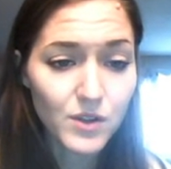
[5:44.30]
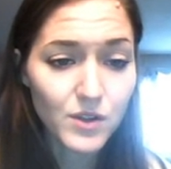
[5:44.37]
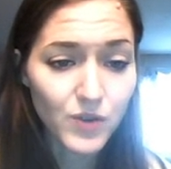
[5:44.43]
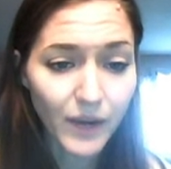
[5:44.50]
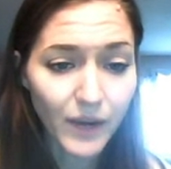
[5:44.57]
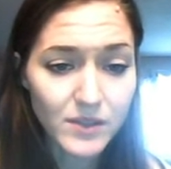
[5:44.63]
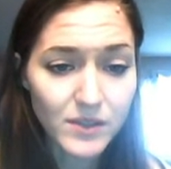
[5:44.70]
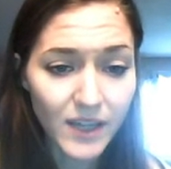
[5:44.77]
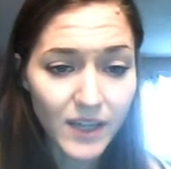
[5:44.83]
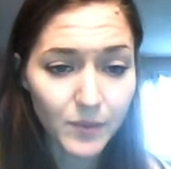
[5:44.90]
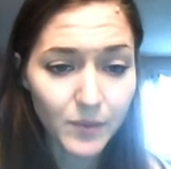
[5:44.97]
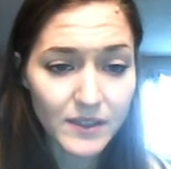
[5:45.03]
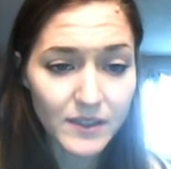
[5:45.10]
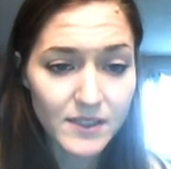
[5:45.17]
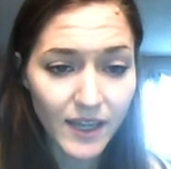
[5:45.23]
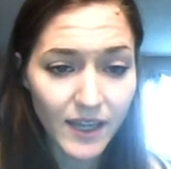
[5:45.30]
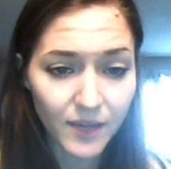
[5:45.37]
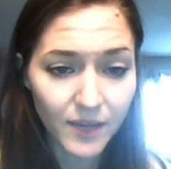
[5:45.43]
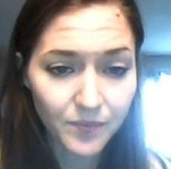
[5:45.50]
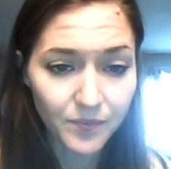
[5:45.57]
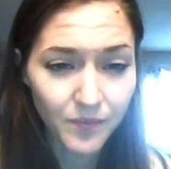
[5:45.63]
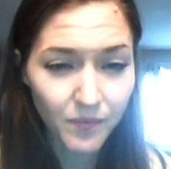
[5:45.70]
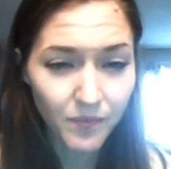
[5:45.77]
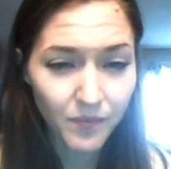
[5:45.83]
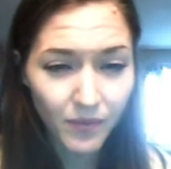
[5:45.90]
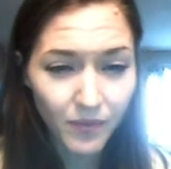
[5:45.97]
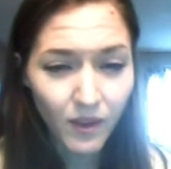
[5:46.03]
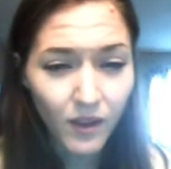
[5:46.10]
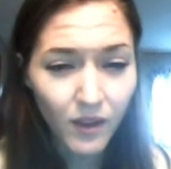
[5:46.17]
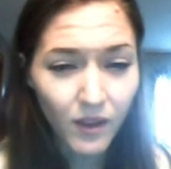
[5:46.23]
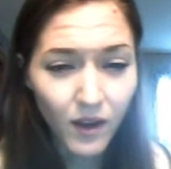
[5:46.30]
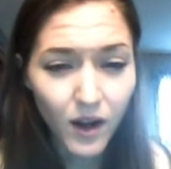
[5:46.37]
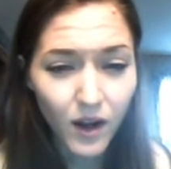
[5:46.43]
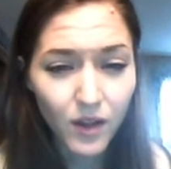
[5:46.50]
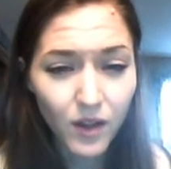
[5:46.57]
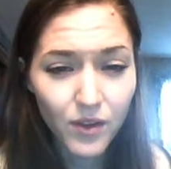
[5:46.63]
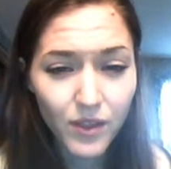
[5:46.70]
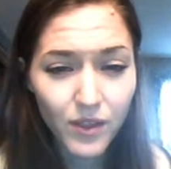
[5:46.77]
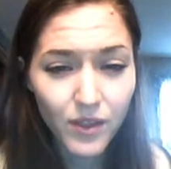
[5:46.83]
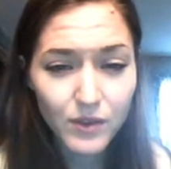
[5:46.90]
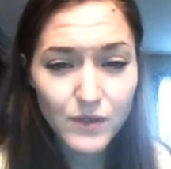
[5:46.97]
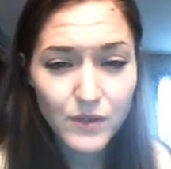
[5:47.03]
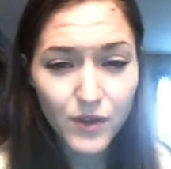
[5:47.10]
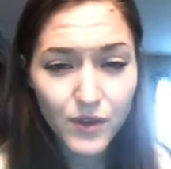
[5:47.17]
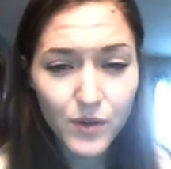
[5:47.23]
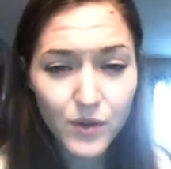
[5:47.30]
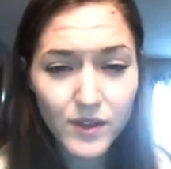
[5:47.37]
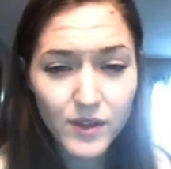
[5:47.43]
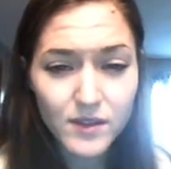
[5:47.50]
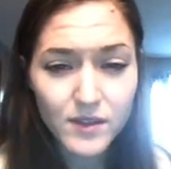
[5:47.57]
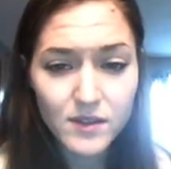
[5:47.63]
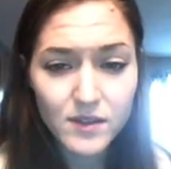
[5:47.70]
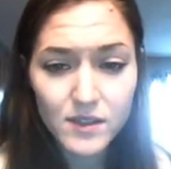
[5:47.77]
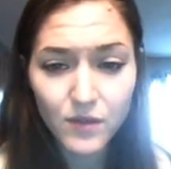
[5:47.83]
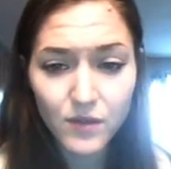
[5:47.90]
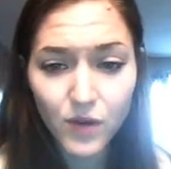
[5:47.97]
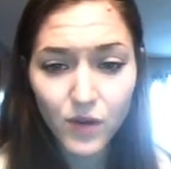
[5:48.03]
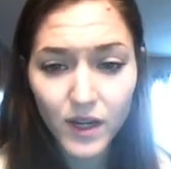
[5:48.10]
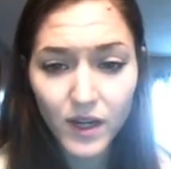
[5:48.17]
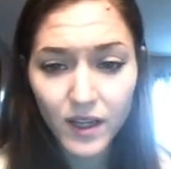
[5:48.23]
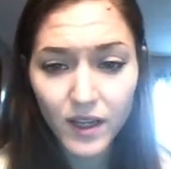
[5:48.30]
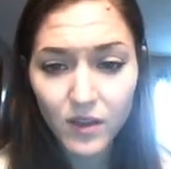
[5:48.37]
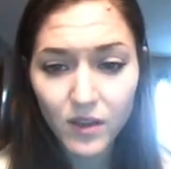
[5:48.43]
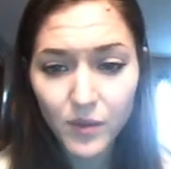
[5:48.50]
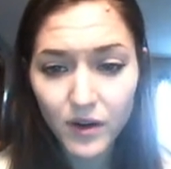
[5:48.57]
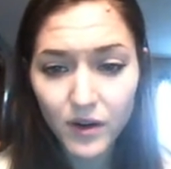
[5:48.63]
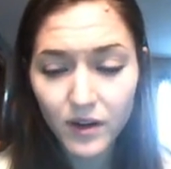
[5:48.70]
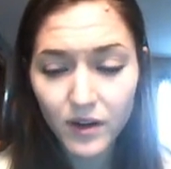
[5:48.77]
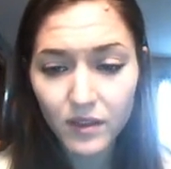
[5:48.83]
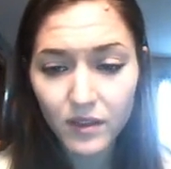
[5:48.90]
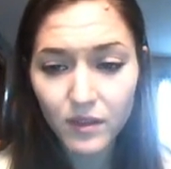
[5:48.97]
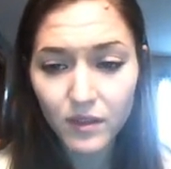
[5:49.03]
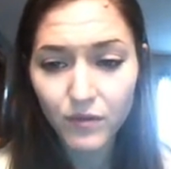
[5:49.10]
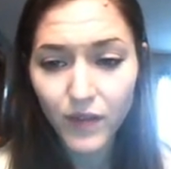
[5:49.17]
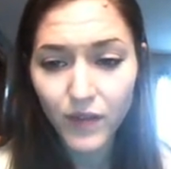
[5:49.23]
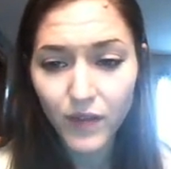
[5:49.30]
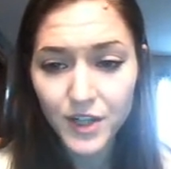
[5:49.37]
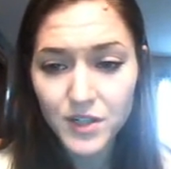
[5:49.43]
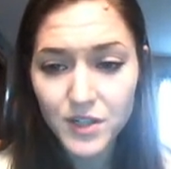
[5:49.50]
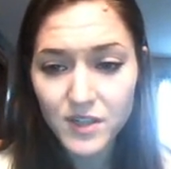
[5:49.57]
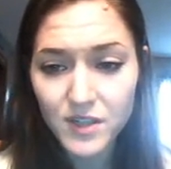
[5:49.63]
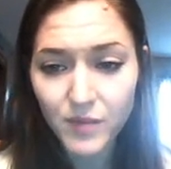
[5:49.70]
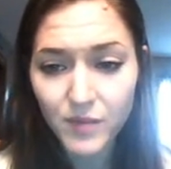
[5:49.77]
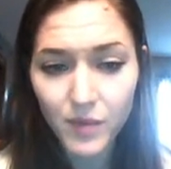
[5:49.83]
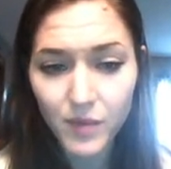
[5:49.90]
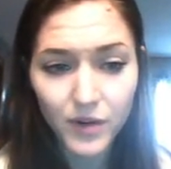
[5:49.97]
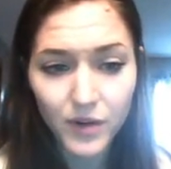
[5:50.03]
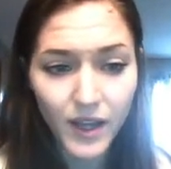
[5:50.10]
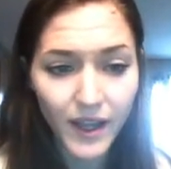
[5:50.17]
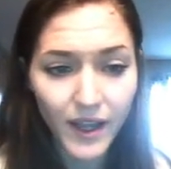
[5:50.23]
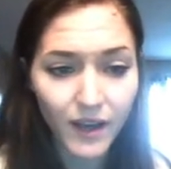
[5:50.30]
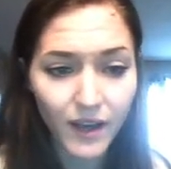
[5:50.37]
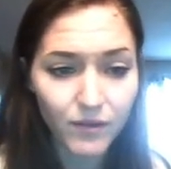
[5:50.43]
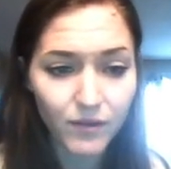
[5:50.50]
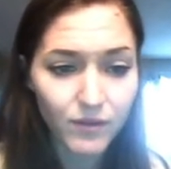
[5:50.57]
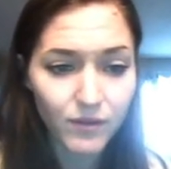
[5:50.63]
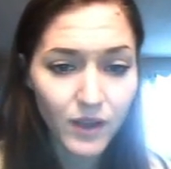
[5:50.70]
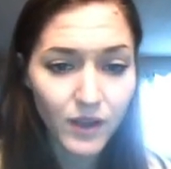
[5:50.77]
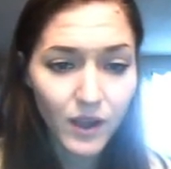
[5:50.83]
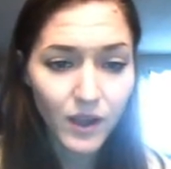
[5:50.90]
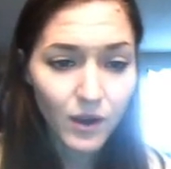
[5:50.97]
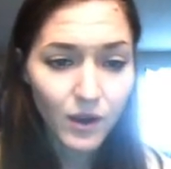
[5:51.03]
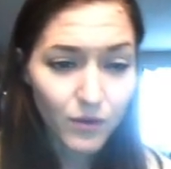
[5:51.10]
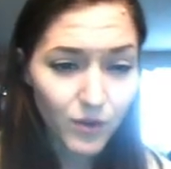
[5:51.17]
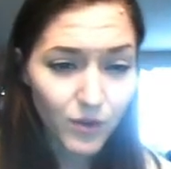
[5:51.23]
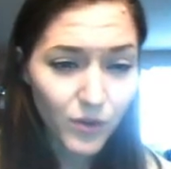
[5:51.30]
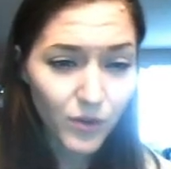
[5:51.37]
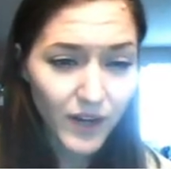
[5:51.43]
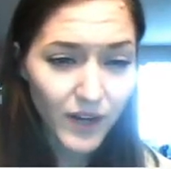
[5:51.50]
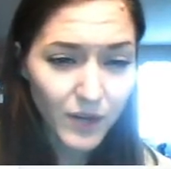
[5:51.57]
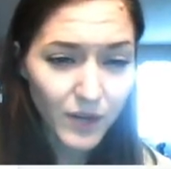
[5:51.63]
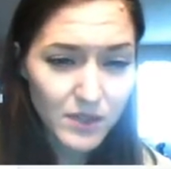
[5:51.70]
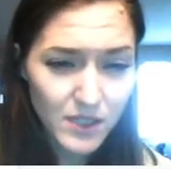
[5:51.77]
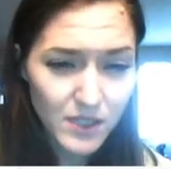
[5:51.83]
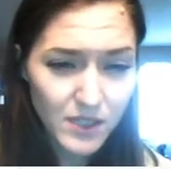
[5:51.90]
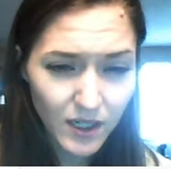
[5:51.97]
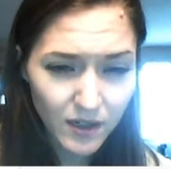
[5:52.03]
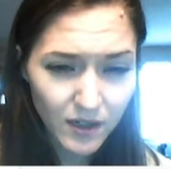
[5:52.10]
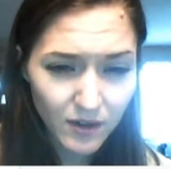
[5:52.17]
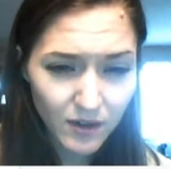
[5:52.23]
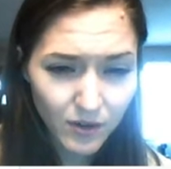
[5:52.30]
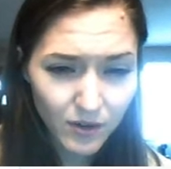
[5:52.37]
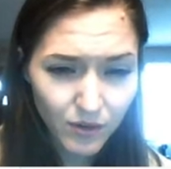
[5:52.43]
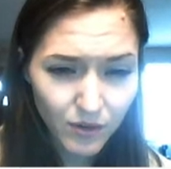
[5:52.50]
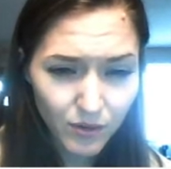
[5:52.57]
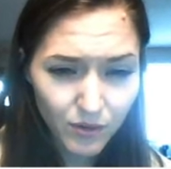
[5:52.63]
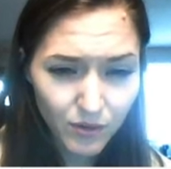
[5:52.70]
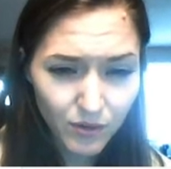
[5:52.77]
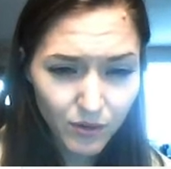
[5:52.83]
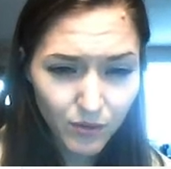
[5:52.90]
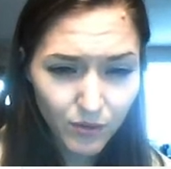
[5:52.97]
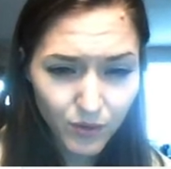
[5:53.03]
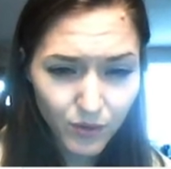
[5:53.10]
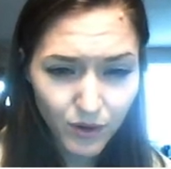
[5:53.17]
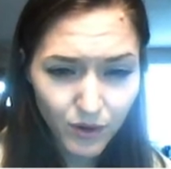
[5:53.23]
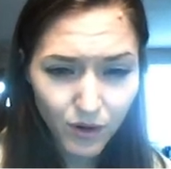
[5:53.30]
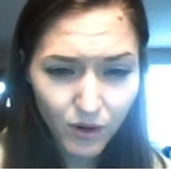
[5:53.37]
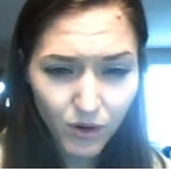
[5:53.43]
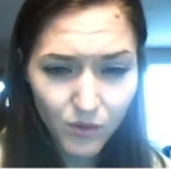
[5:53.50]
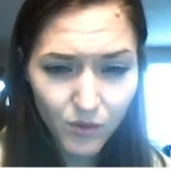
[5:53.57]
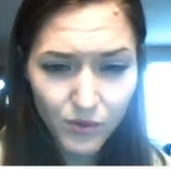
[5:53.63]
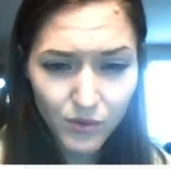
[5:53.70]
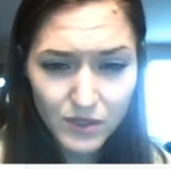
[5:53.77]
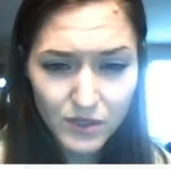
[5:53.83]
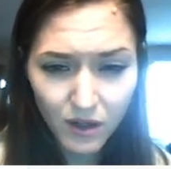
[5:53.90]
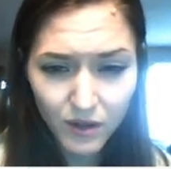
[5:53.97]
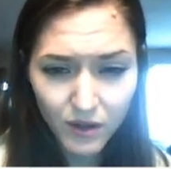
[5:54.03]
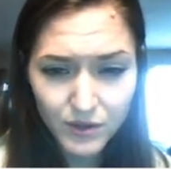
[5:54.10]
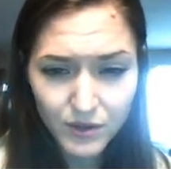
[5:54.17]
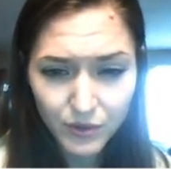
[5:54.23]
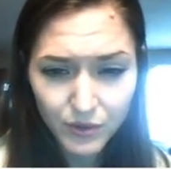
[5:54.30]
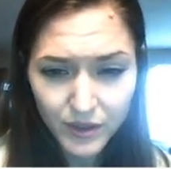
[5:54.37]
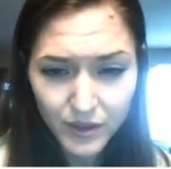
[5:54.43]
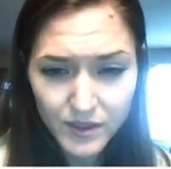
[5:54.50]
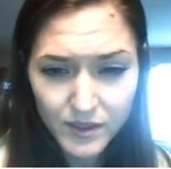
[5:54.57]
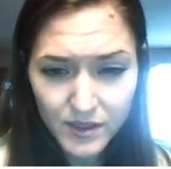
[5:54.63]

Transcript: I was kept inside. Other than those few instances of walking in the park, the flashes of memory I have from when I was young were almost all indoors.